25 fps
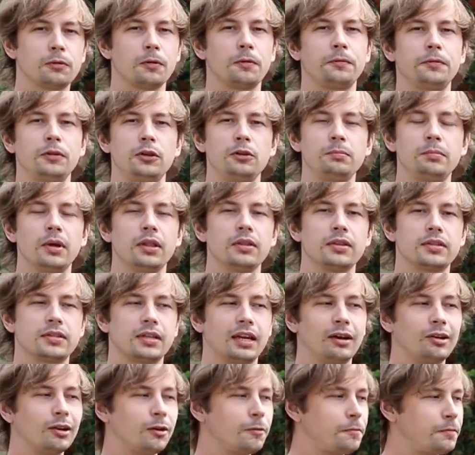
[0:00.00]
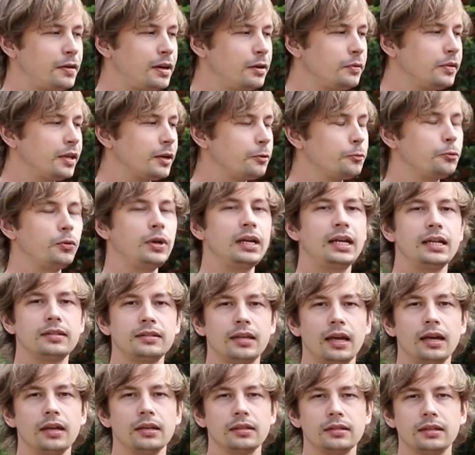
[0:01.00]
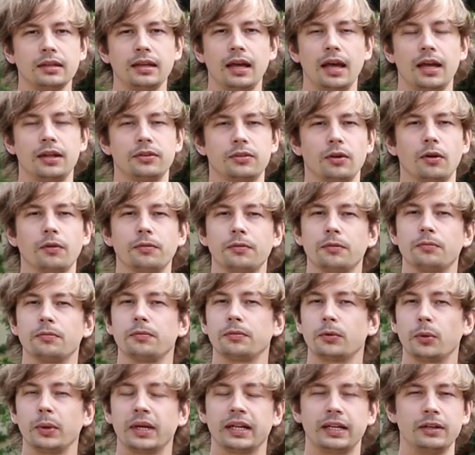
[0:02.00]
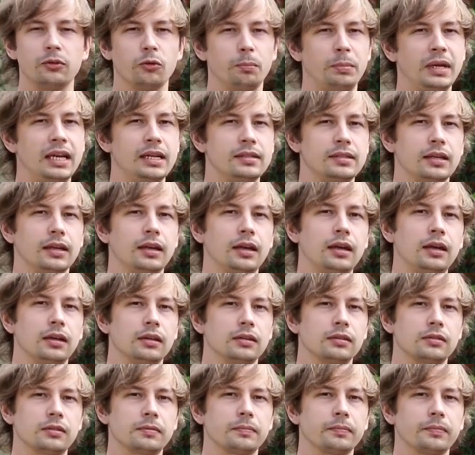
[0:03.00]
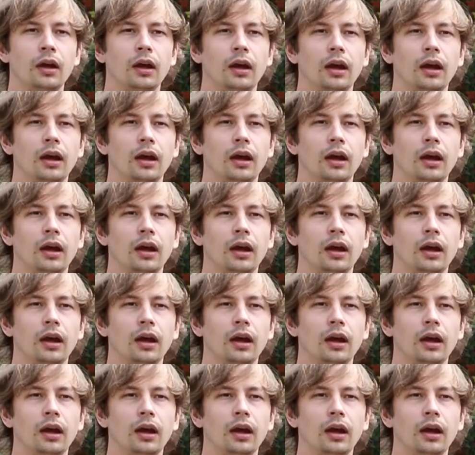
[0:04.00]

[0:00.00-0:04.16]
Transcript: for a few months now, and I've found that it really takes the edge off of quickly repeating hits.